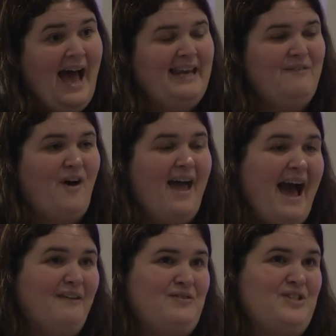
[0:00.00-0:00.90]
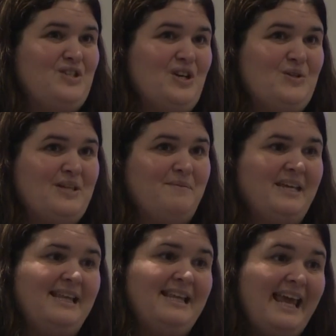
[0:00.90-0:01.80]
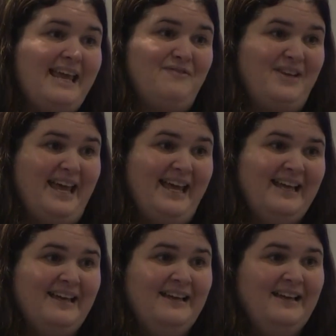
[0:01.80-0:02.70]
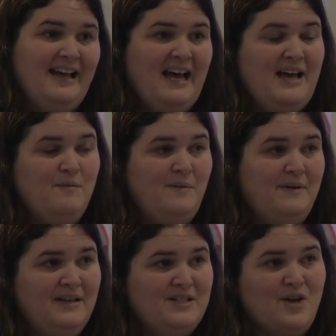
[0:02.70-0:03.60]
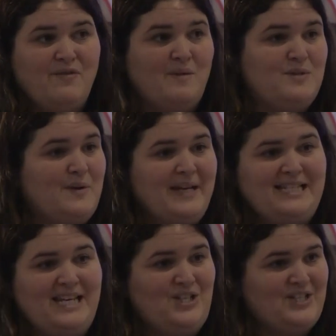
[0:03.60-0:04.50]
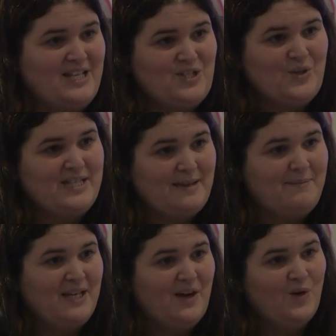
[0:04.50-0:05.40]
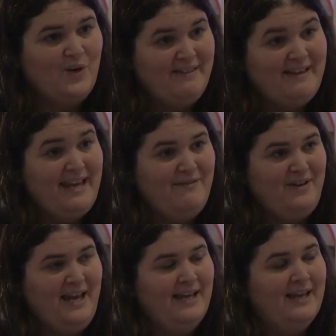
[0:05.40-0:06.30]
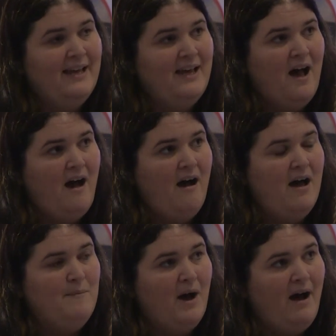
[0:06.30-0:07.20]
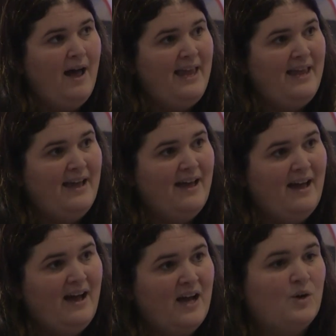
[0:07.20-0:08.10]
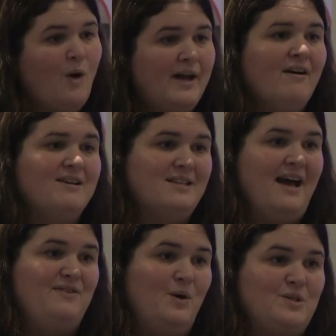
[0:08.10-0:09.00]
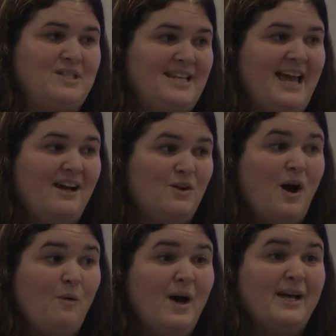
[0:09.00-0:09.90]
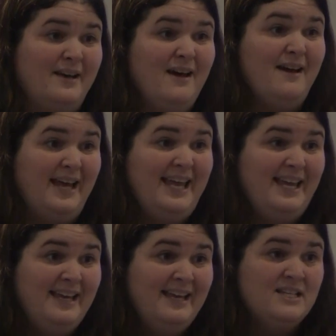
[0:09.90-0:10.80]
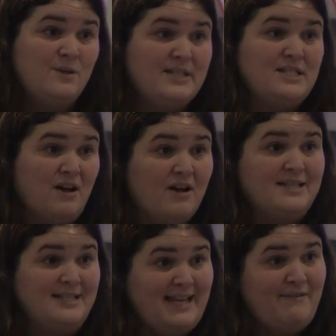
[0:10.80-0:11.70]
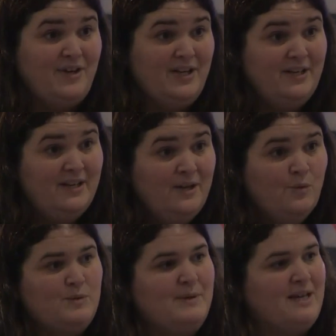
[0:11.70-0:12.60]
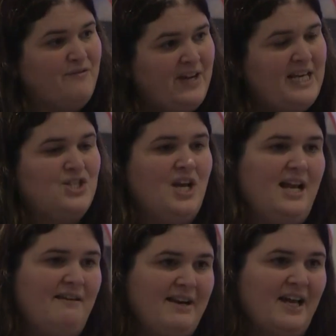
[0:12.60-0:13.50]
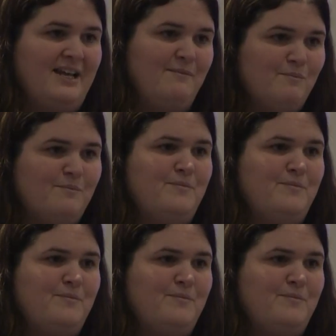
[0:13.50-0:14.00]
And if I have to do something in the evening, so if I'm doing a teaching session or there's something going on in the evening, quite nicely I have the option to say I'll work an early, so I start at 7, which means I finish earlier and I can